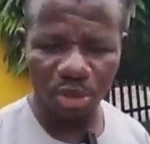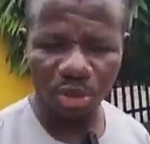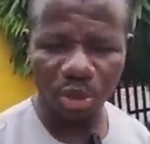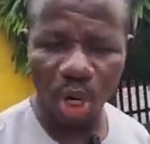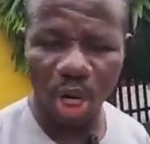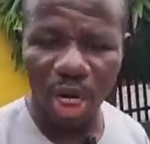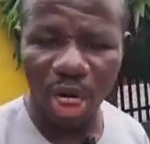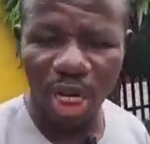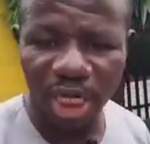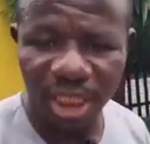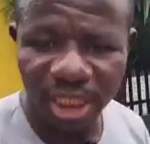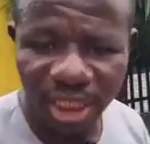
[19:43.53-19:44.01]
the
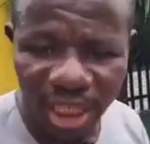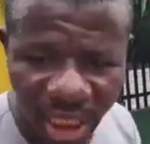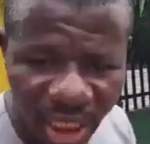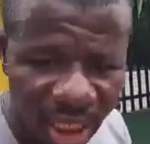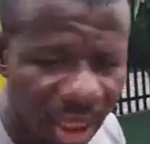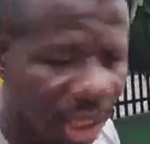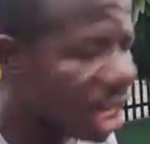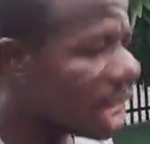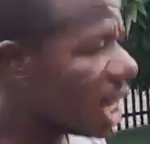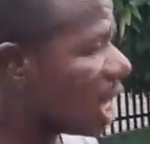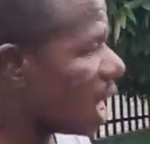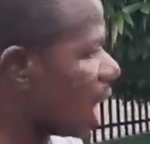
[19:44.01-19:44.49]
only
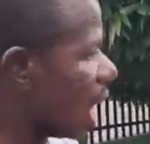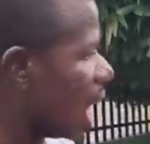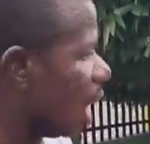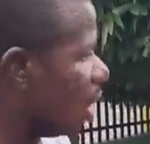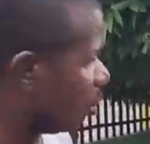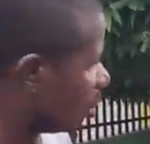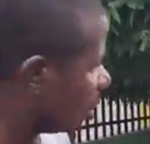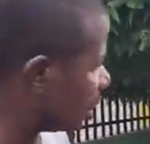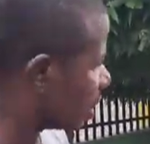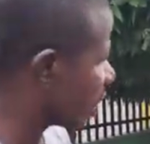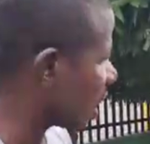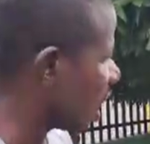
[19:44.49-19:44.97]
thing I
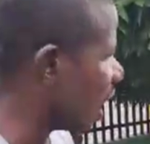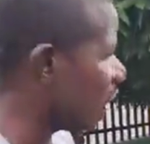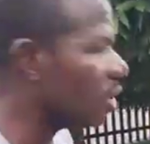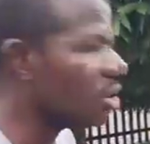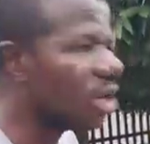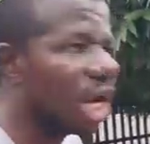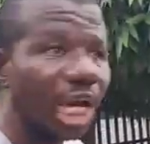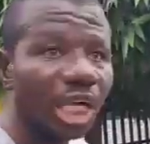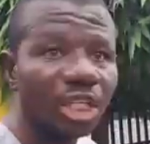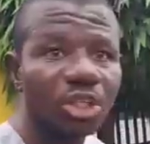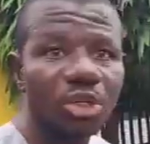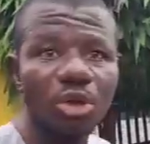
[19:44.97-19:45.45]
will tell you
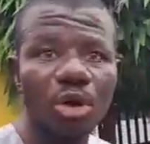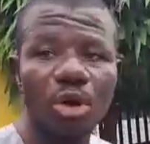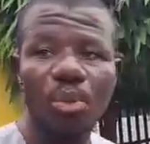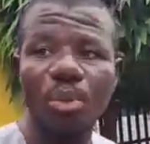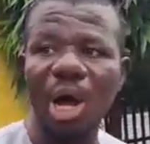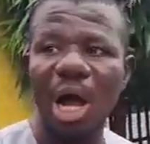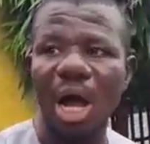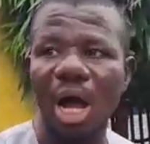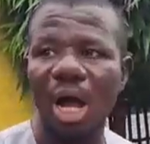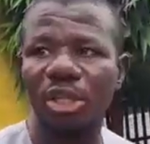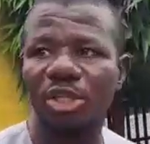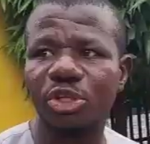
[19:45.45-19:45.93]
that
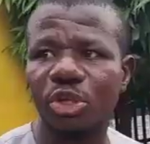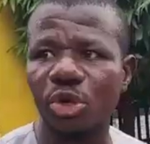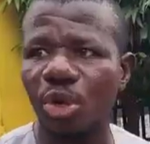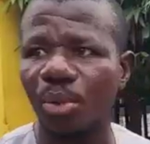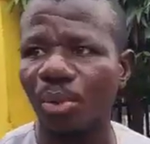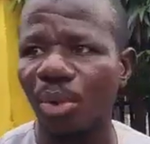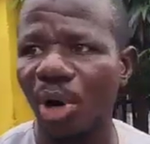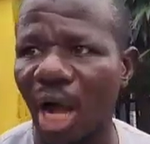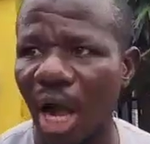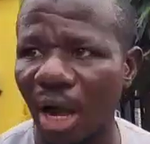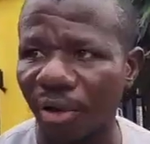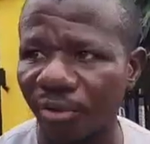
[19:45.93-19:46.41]

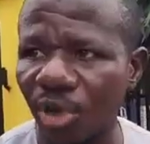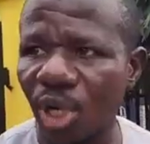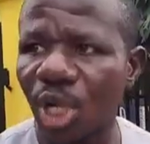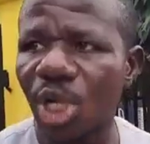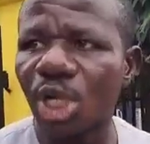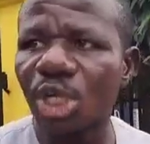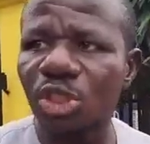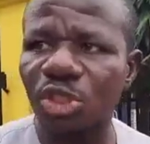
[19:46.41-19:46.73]
Tinubu have